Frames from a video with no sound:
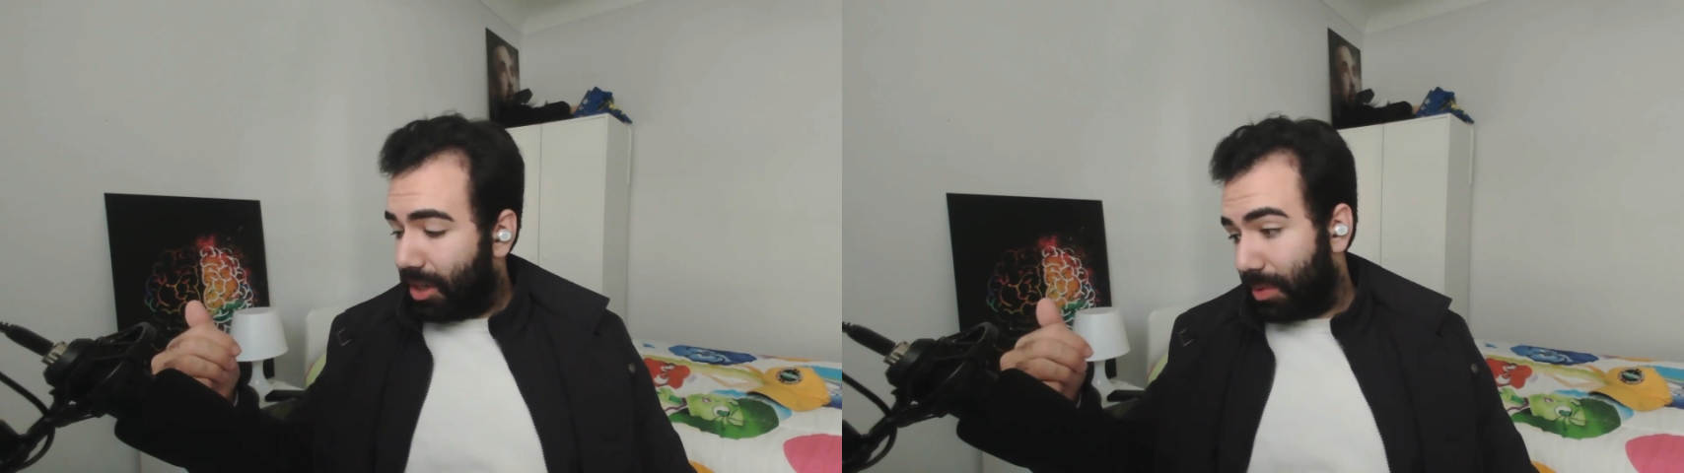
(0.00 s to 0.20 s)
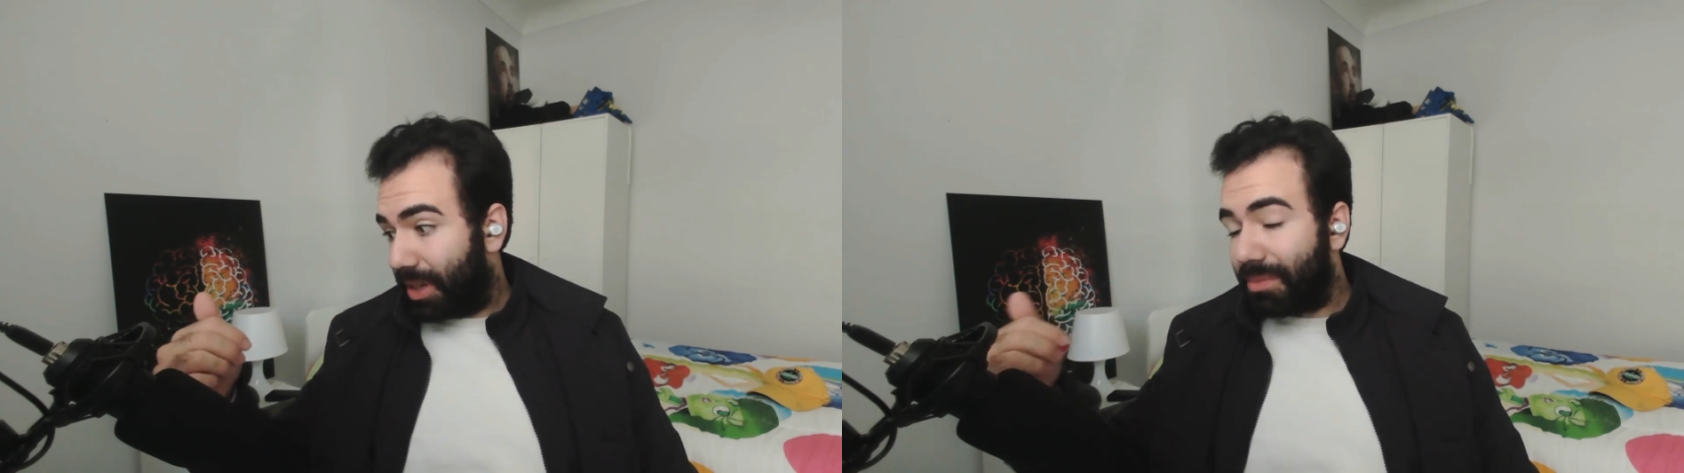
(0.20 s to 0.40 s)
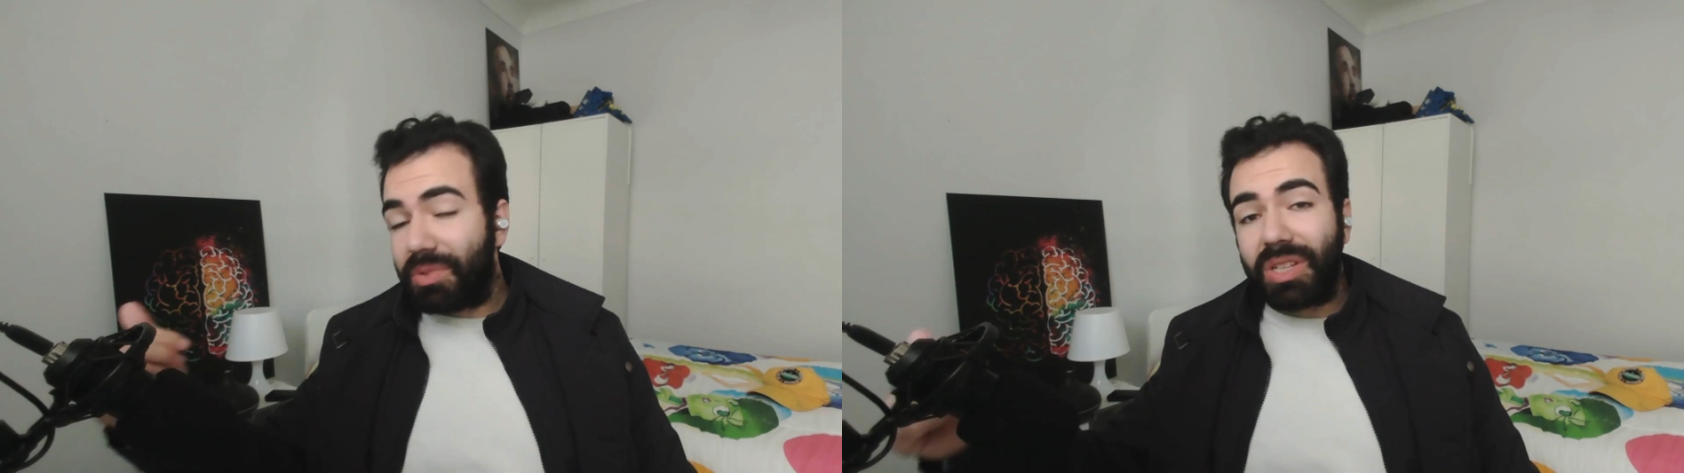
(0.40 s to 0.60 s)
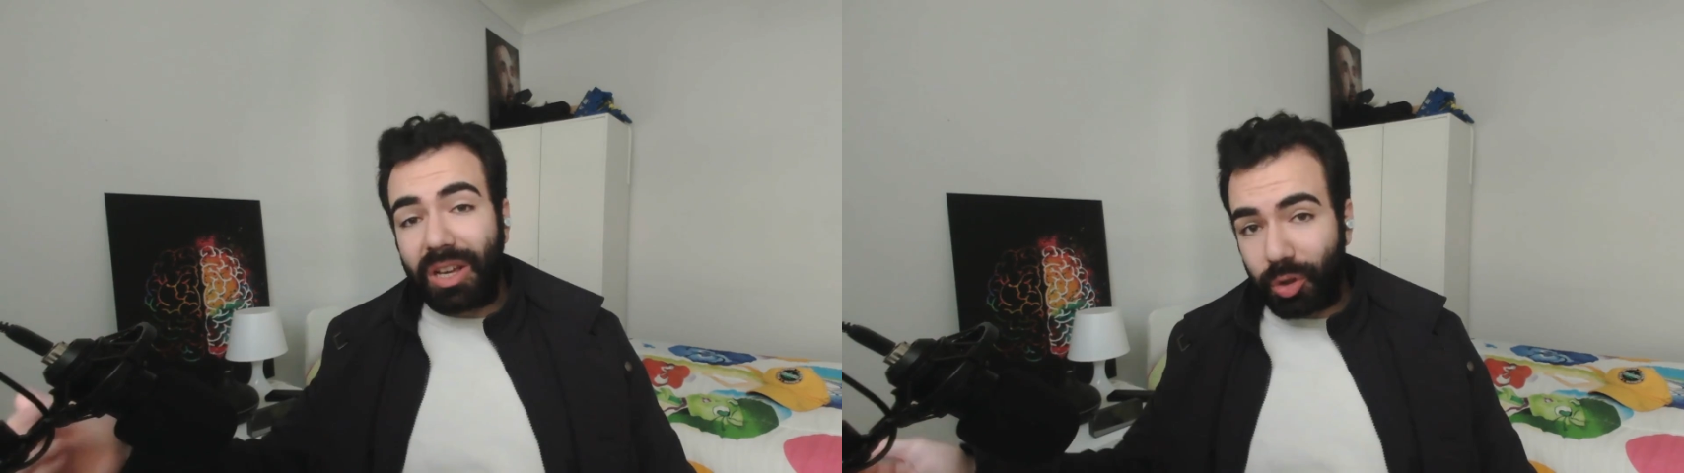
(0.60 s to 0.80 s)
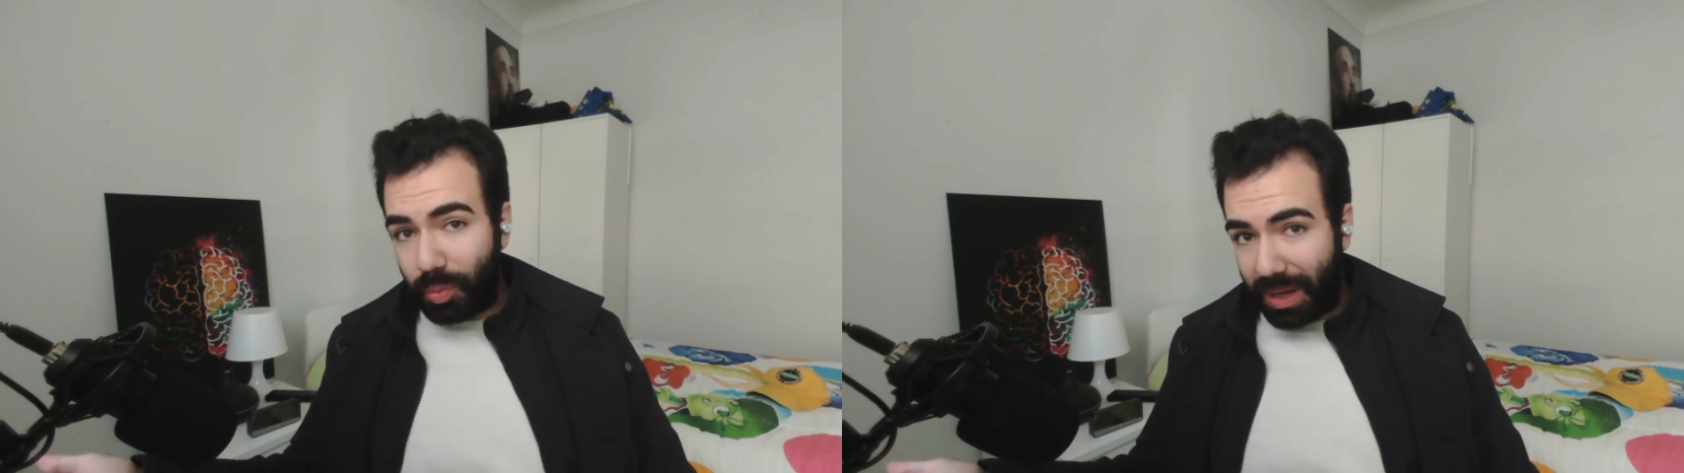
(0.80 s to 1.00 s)
becomes
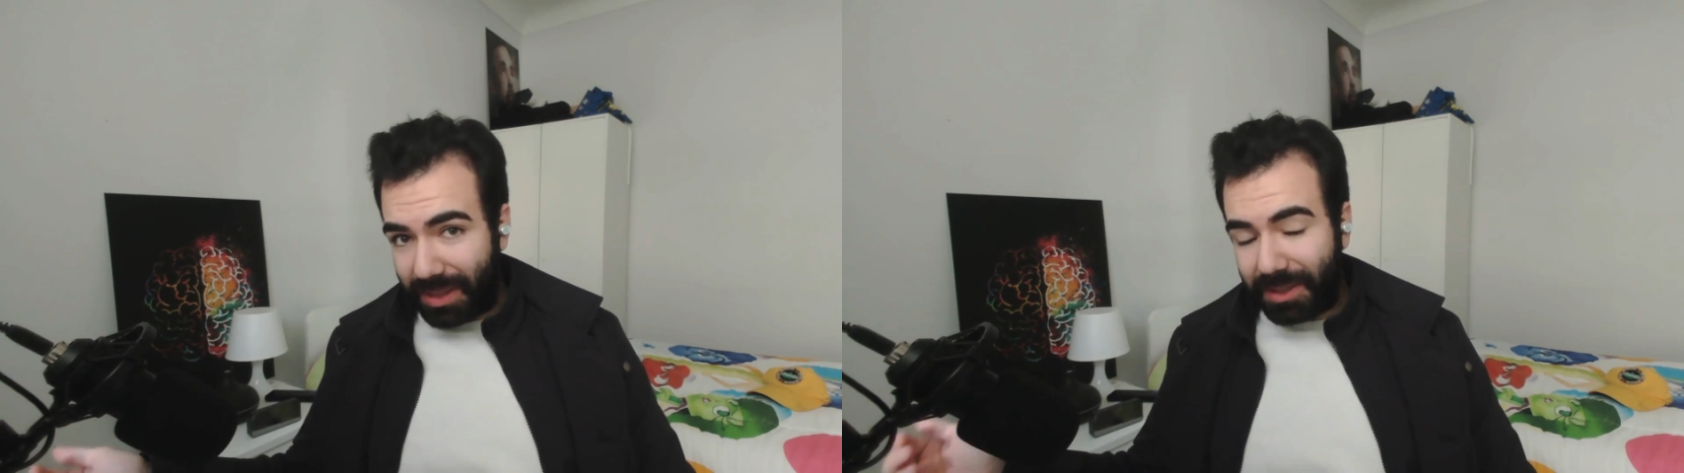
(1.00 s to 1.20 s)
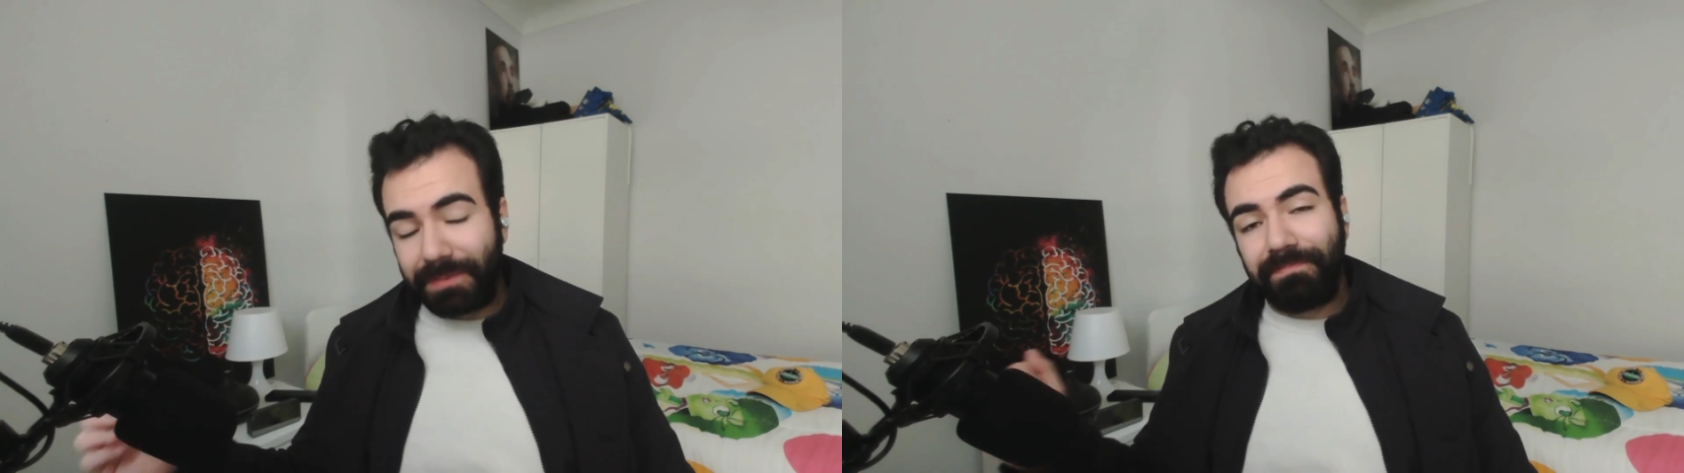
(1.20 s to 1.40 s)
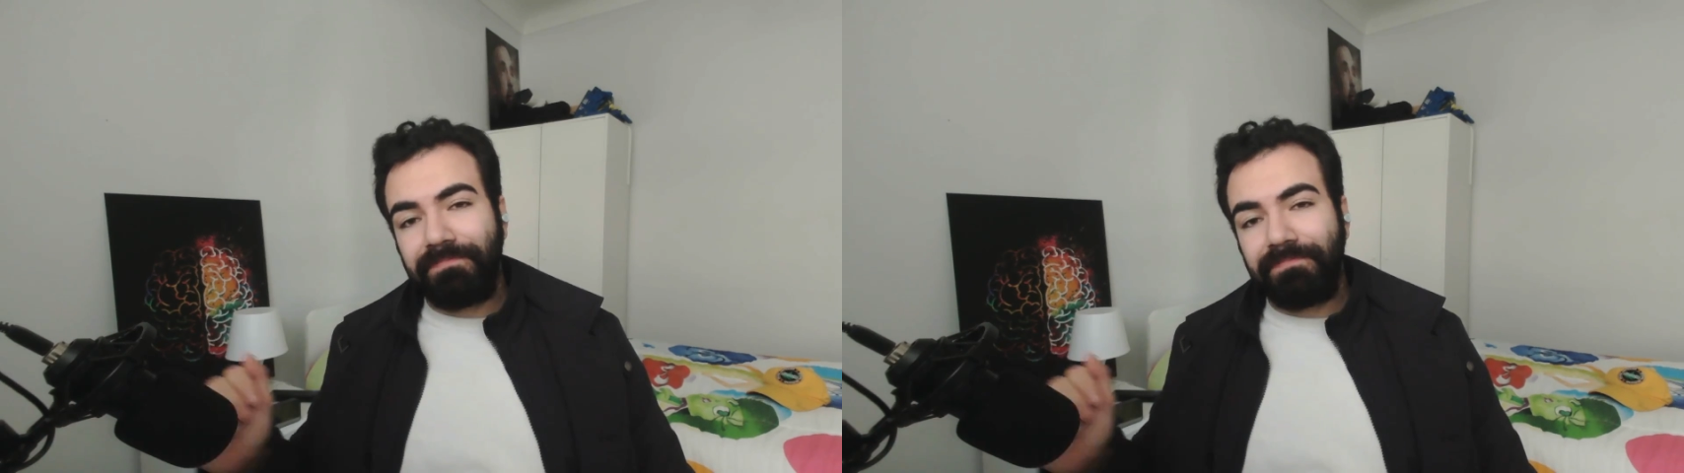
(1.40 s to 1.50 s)
automatic.